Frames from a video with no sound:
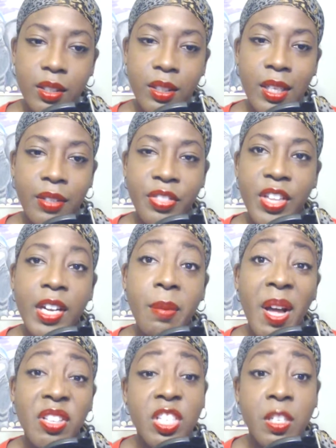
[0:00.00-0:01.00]
Yeah, think
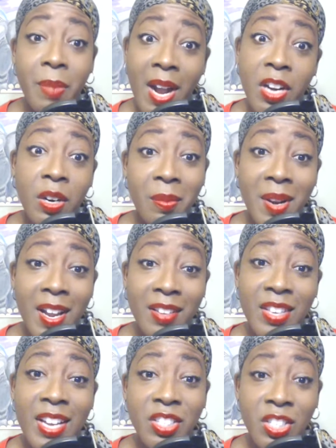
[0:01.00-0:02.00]
about Spider-Man
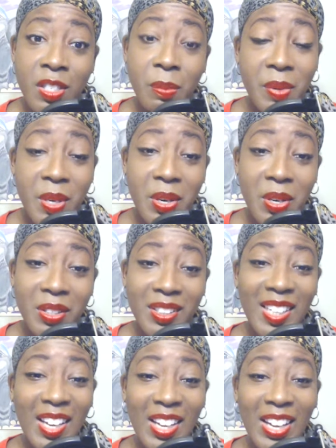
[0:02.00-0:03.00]
that disappeared.
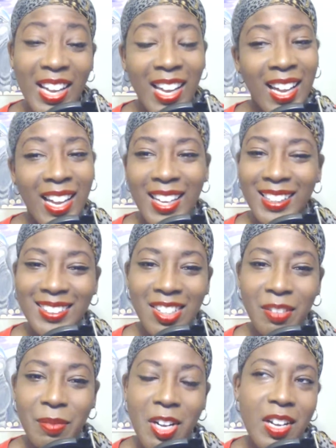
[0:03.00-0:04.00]

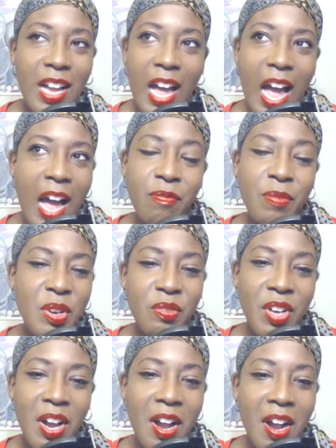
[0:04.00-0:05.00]
Talk about, I've
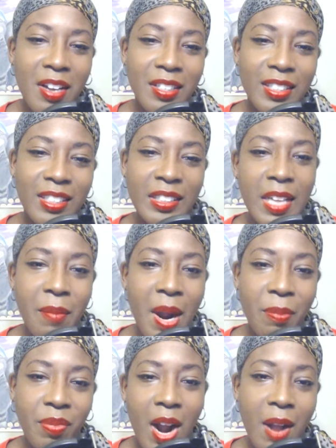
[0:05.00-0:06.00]
moved on. It's not my
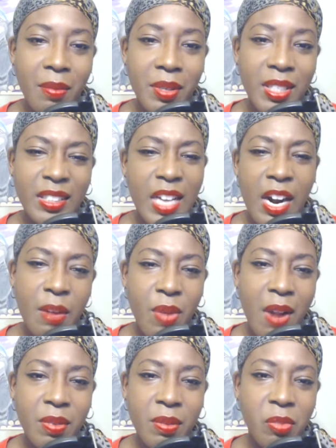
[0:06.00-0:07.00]
problem. It's not our
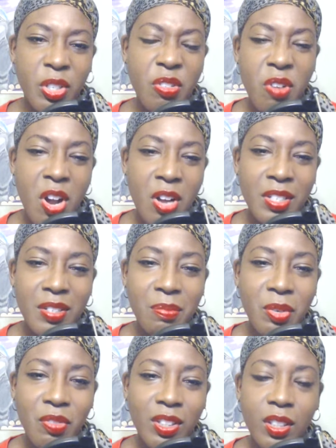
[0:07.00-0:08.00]
problem anymore. You all need to
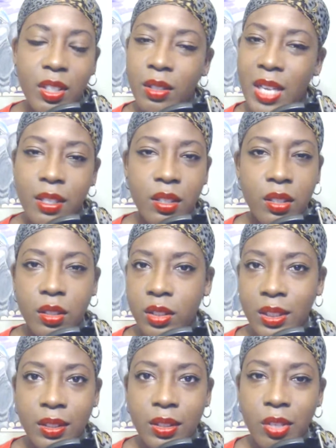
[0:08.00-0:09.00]
move on to, like,
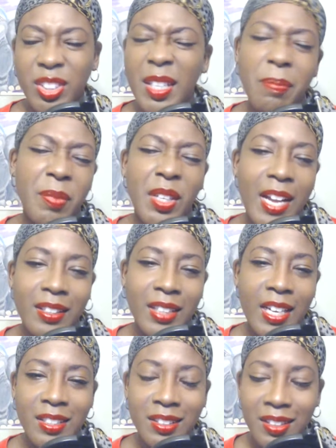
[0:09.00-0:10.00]
just no, something like
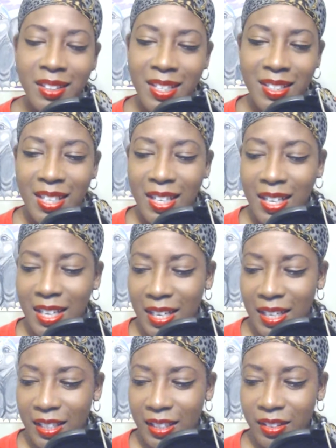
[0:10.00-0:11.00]
that, he said.
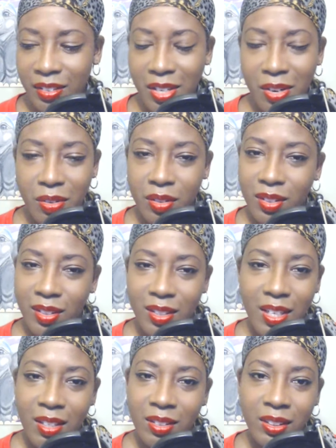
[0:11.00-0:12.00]

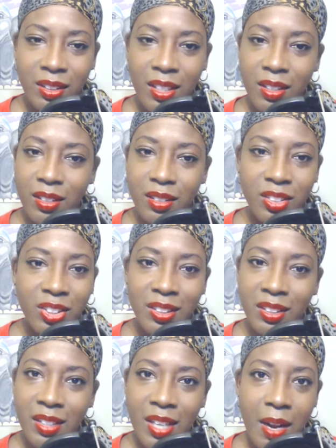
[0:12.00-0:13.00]
I was like,
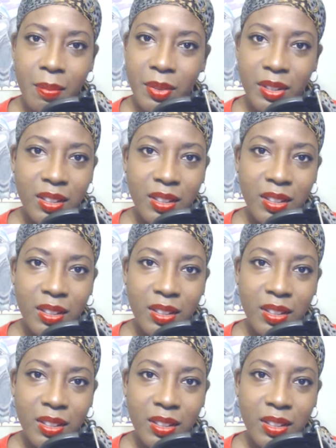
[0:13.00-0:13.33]
just stop.